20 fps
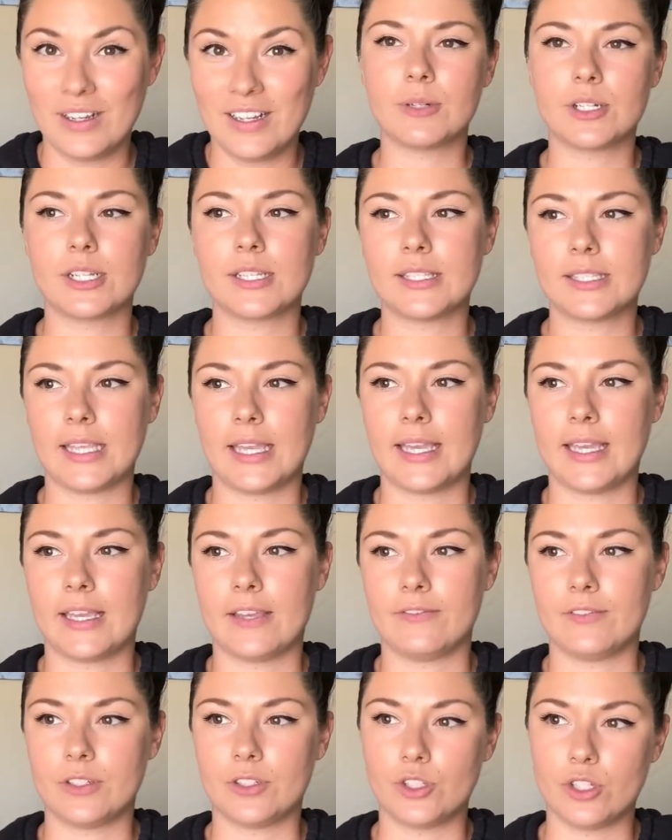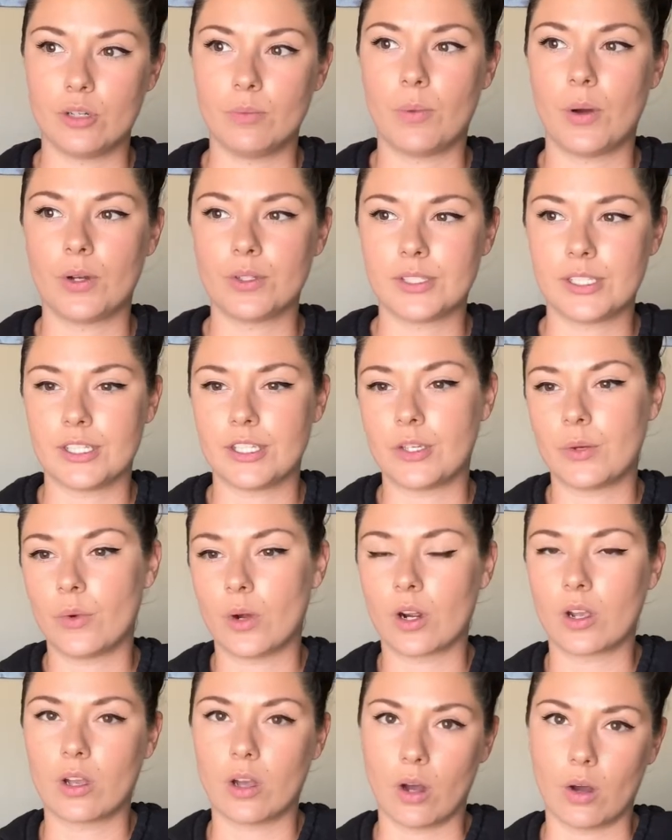Just saying, if you do post that are
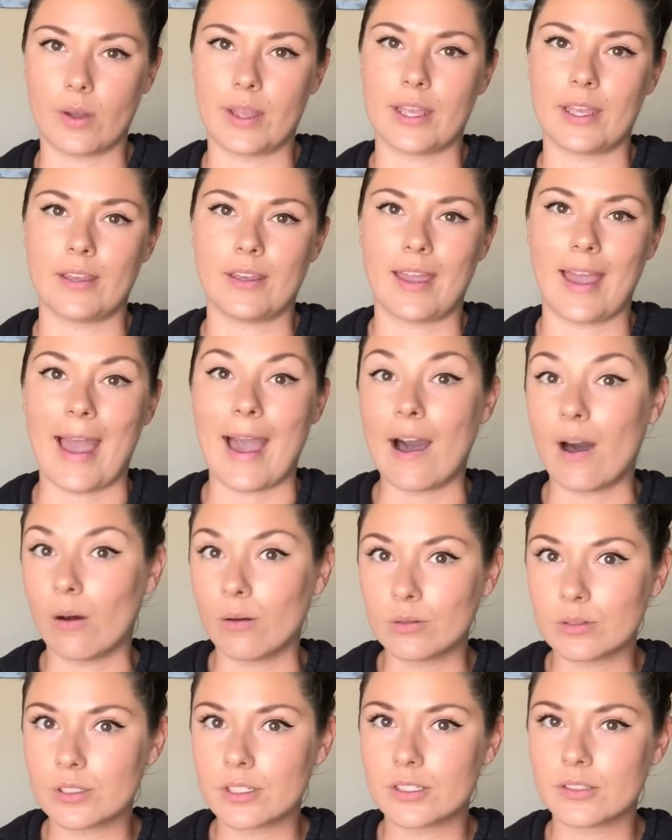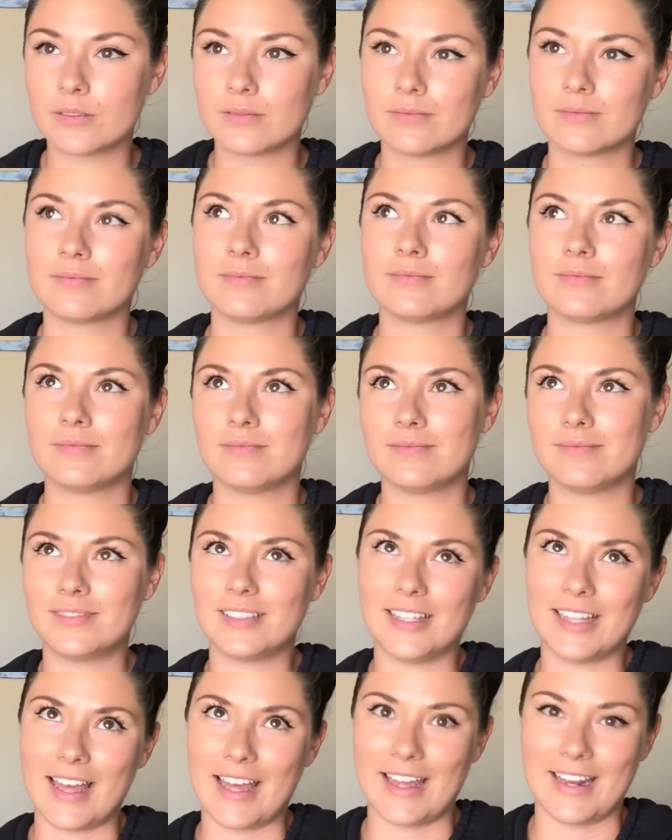going out,
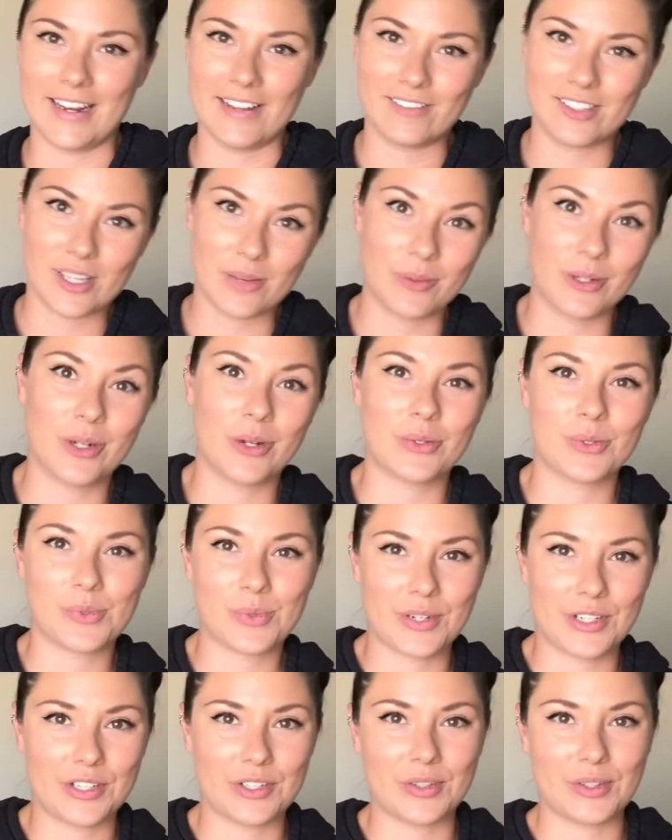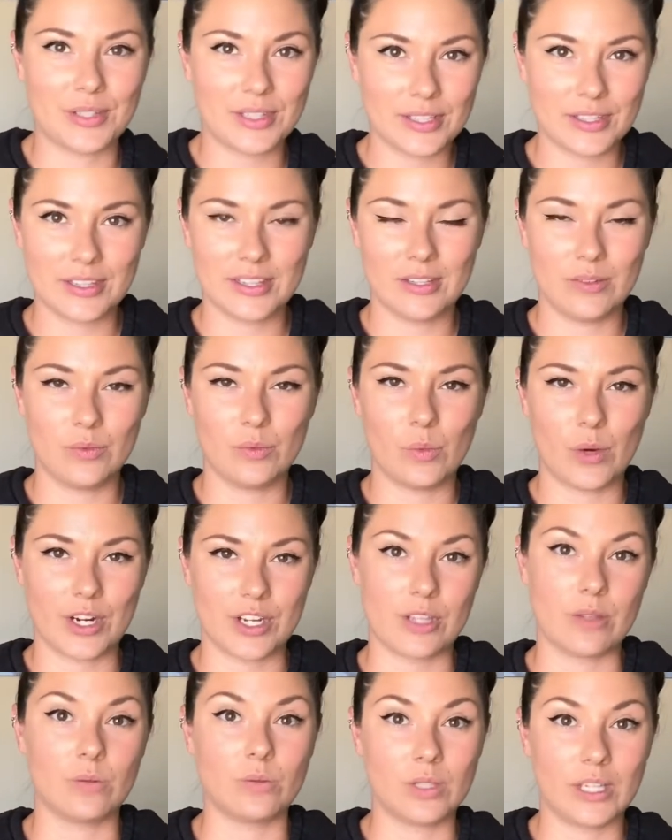then if someone knows where
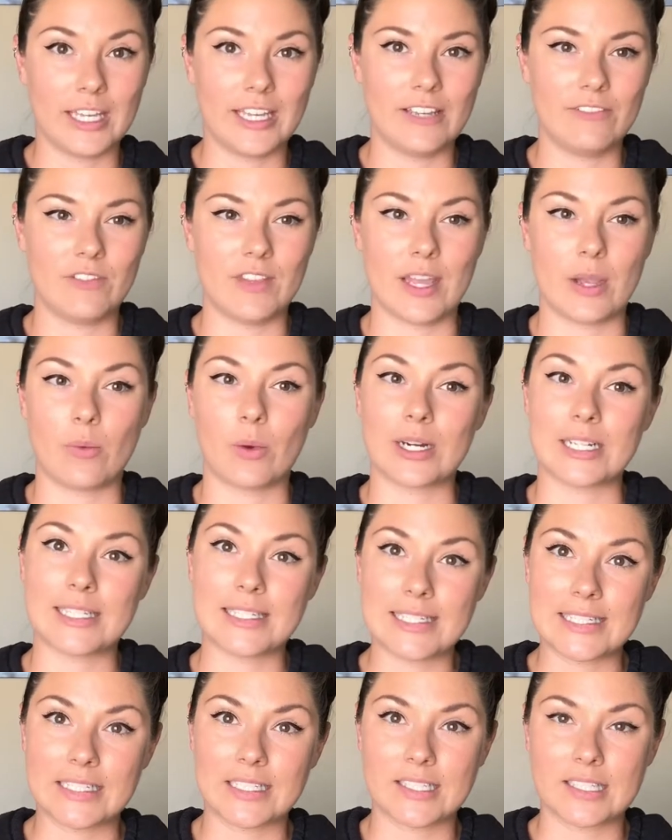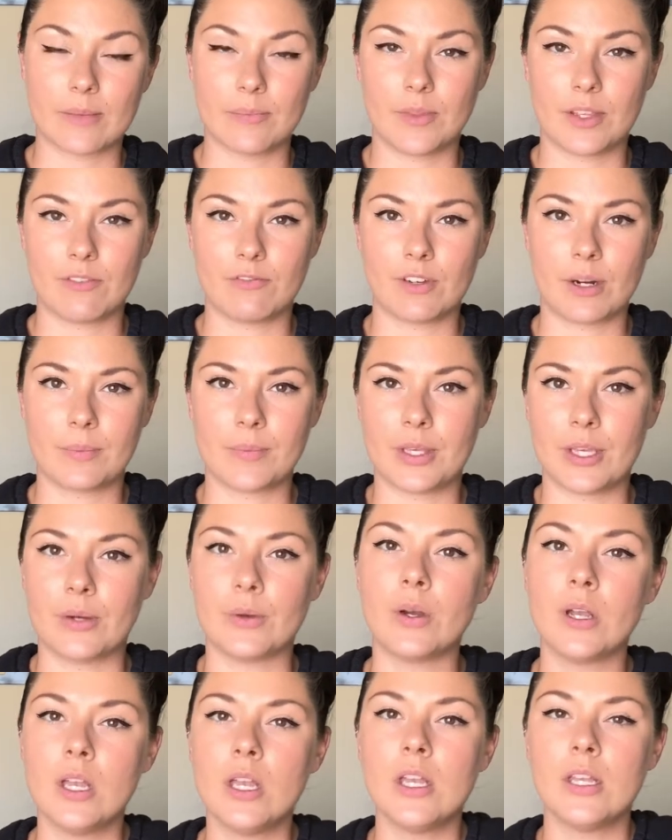you live and they want to steal something from you,
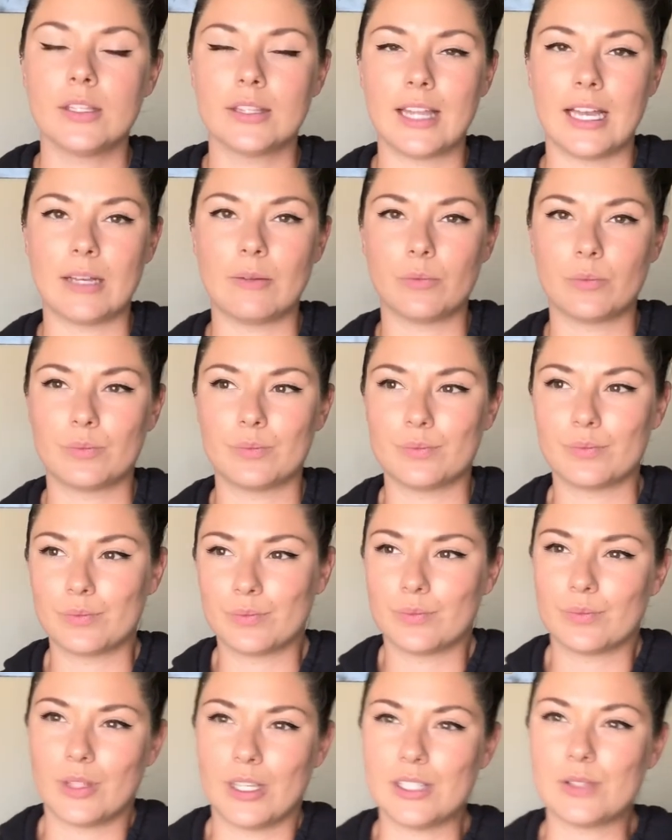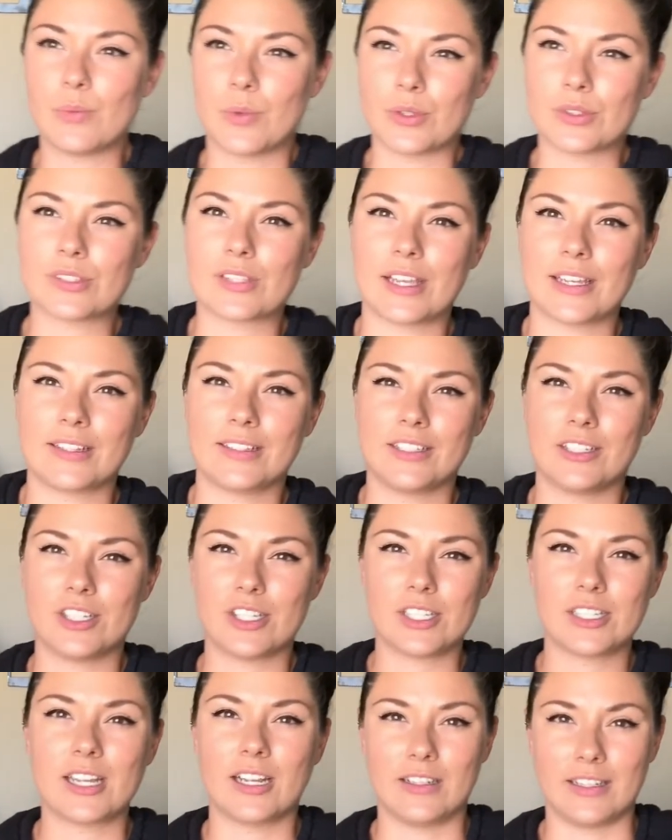that is most likely
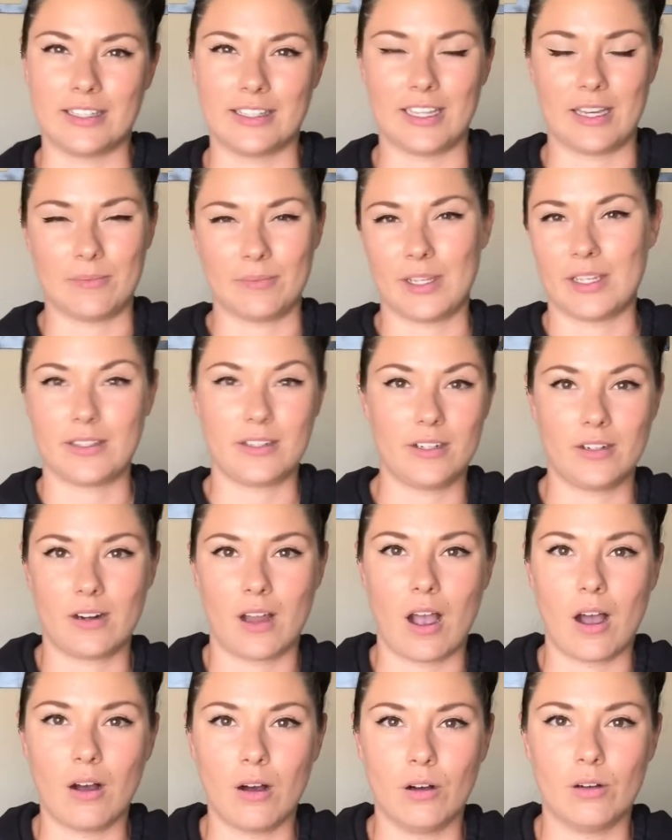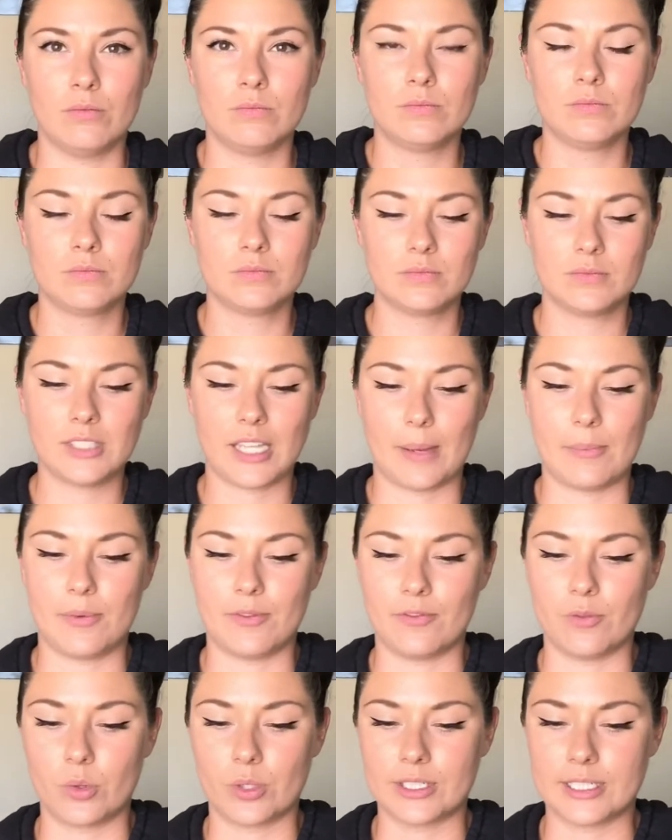just telling them that you're not home, type
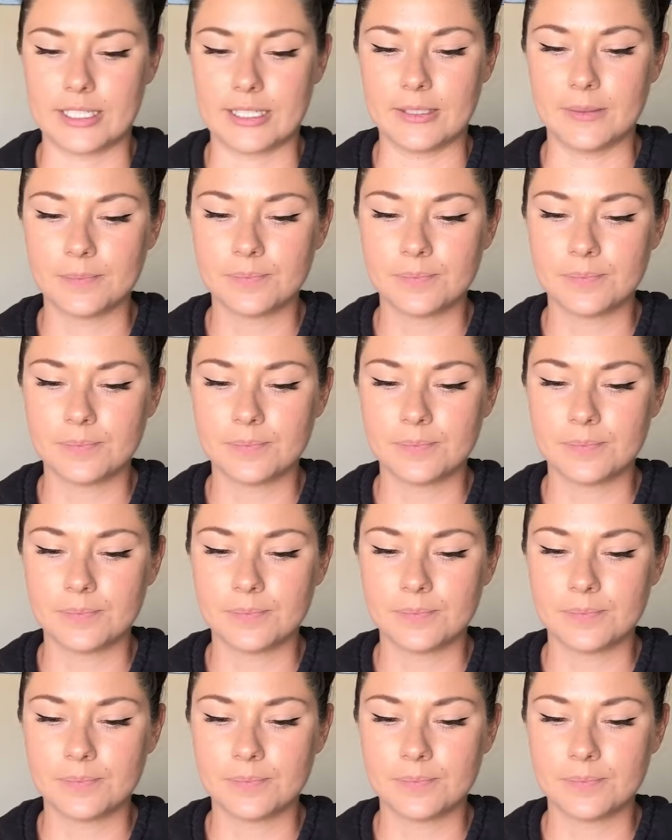of ordeal.